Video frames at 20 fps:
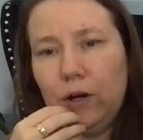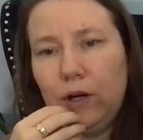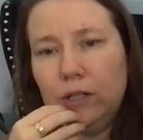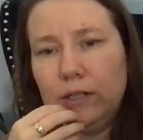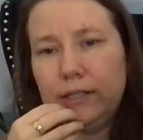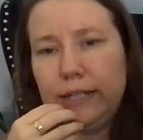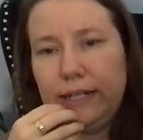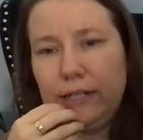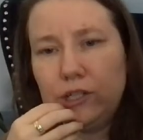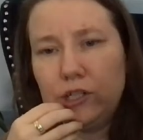
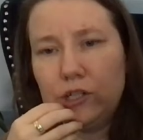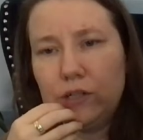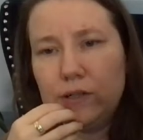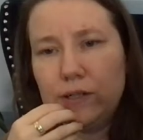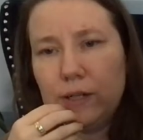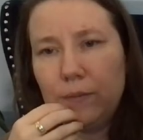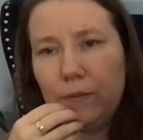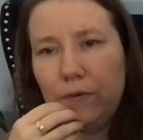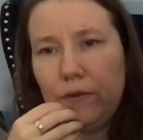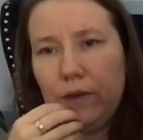dangers.
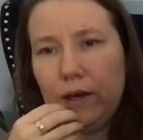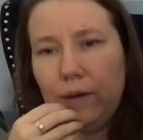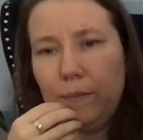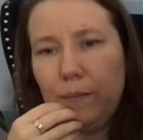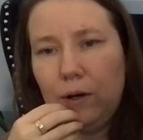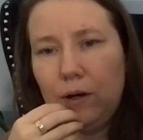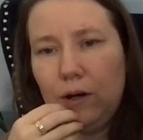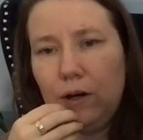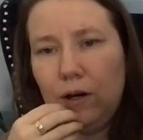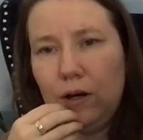Some of them
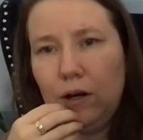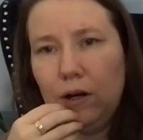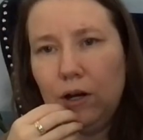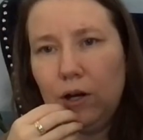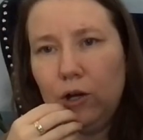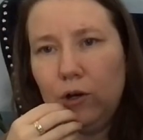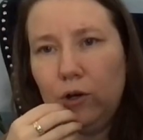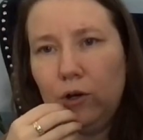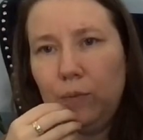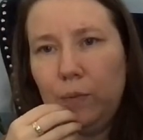
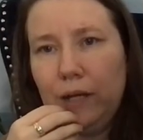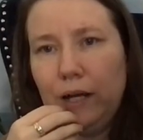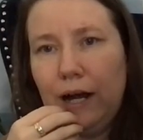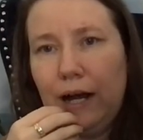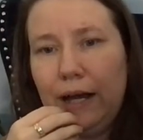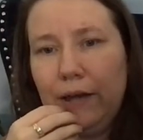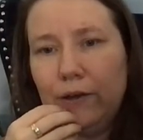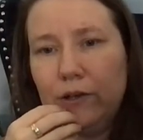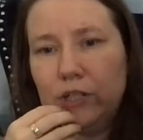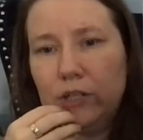could be
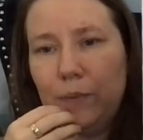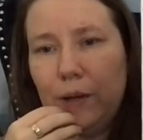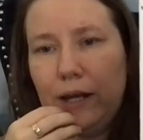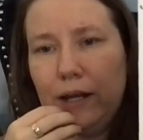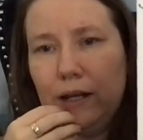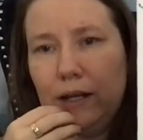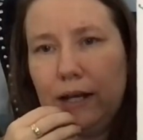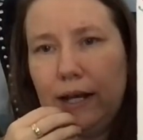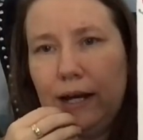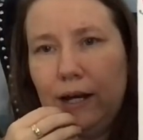either,
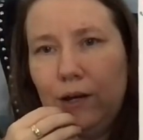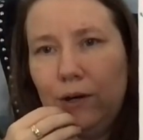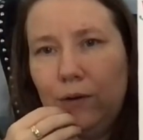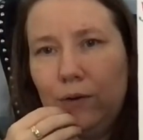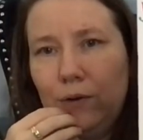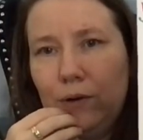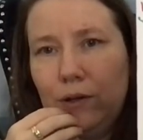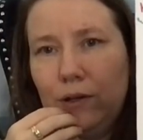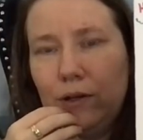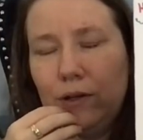depending on
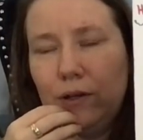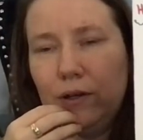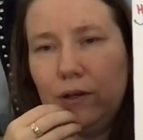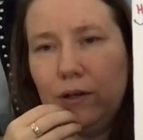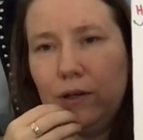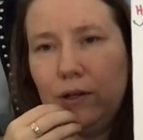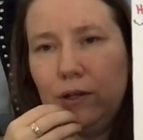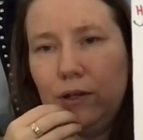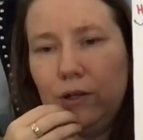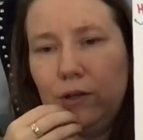how
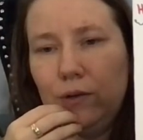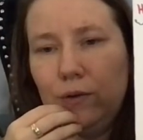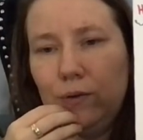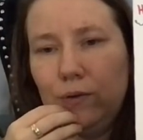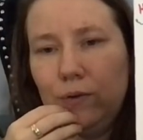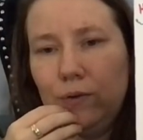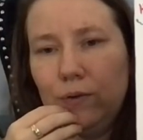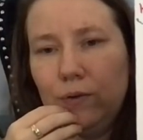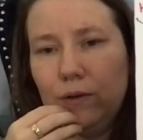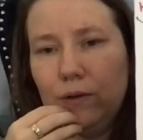
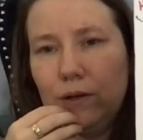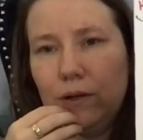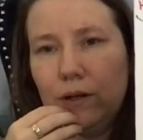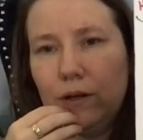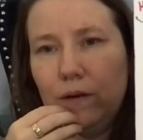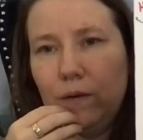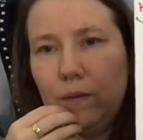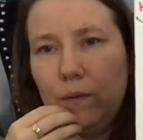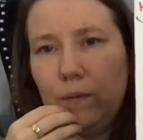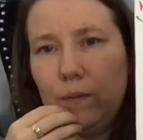you
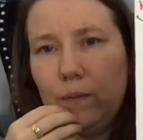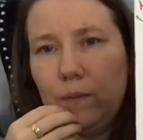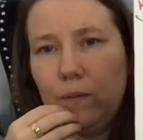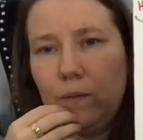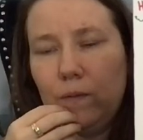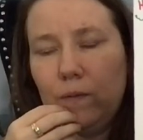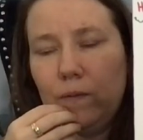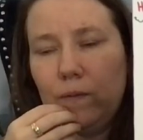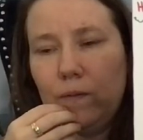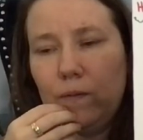
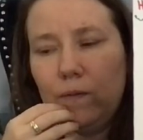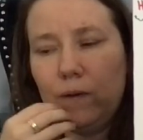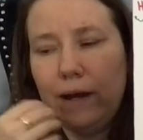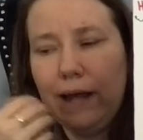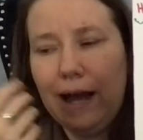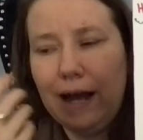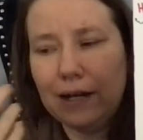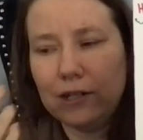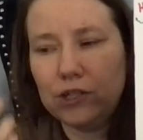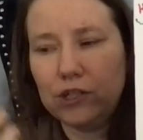
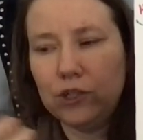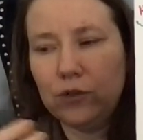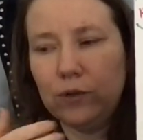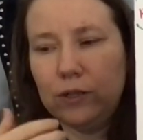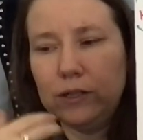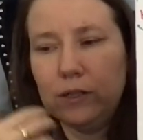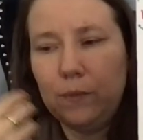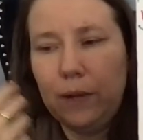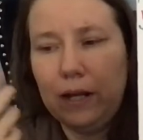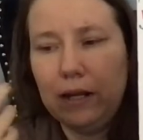react to
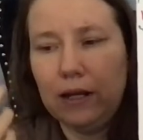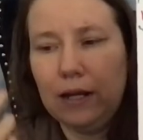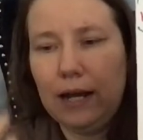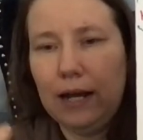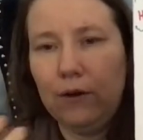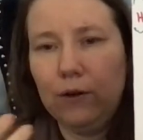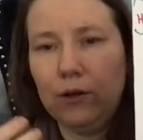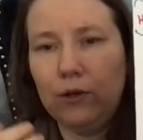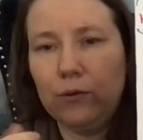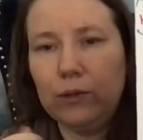it, depending on
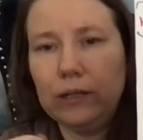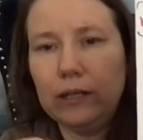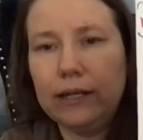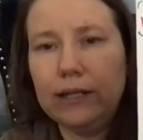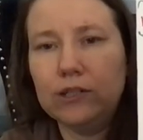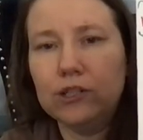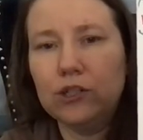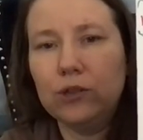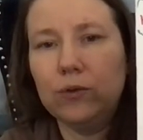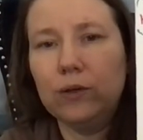how you
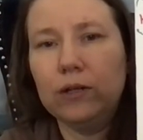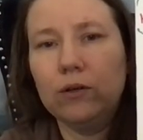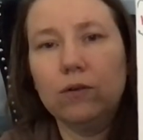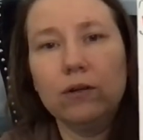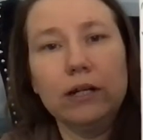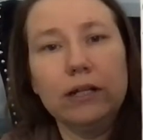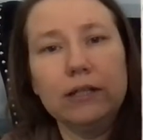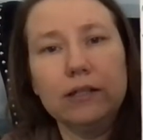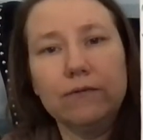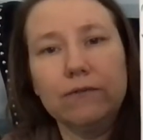relate to it, or
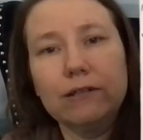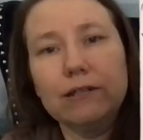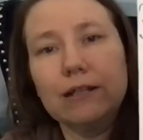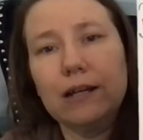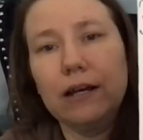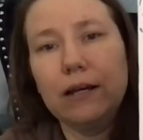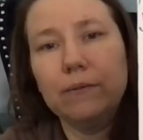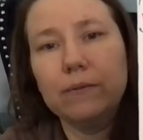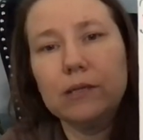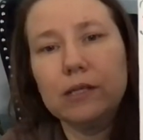at different
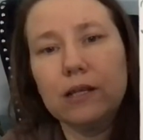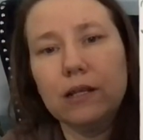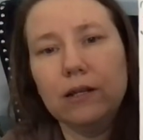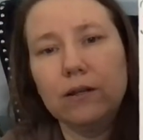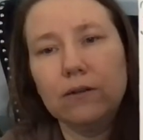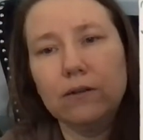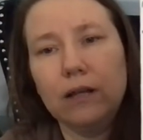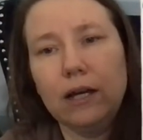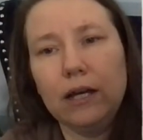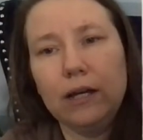times in
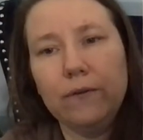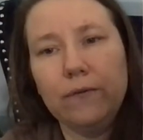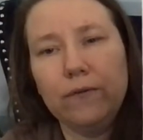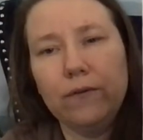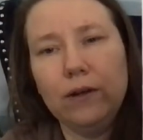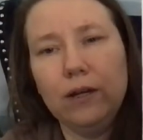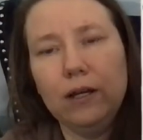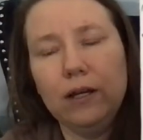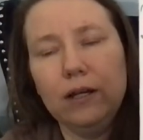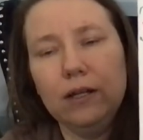your life,
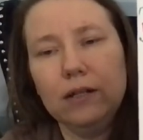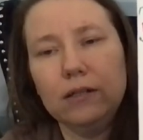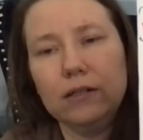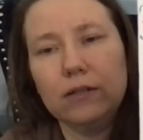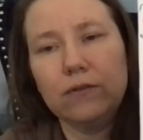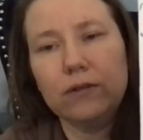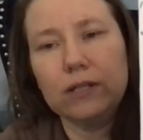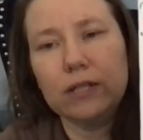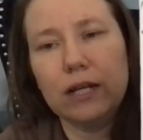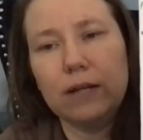
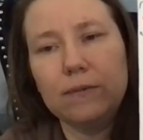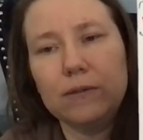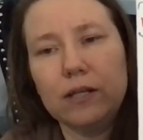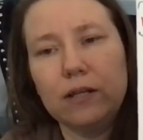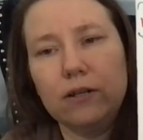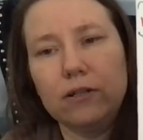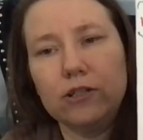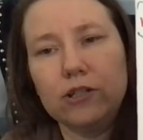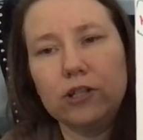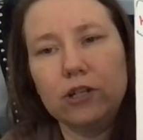different times in
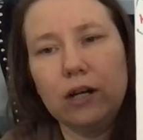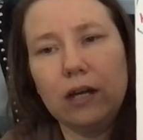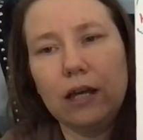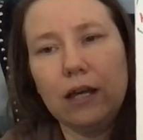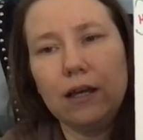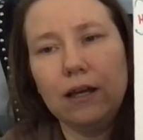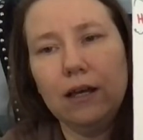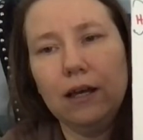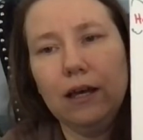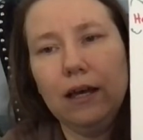your
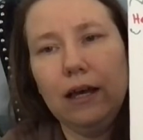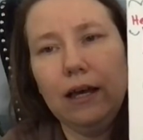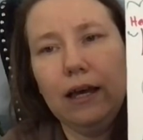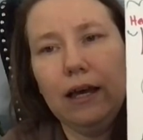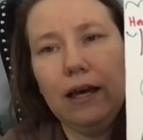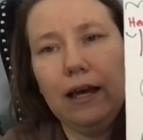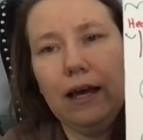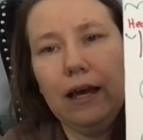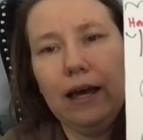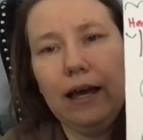journey.
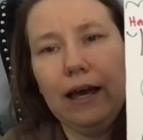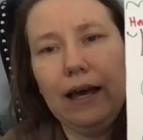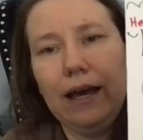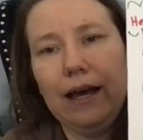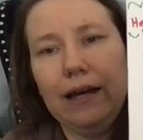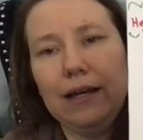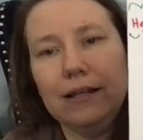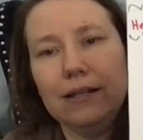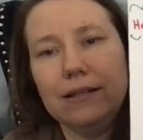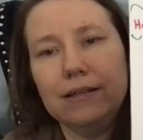
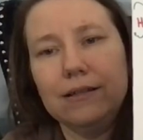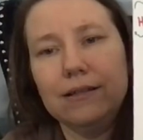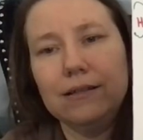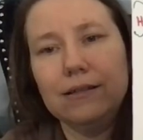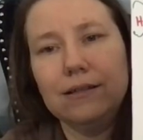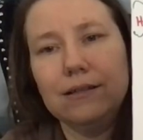And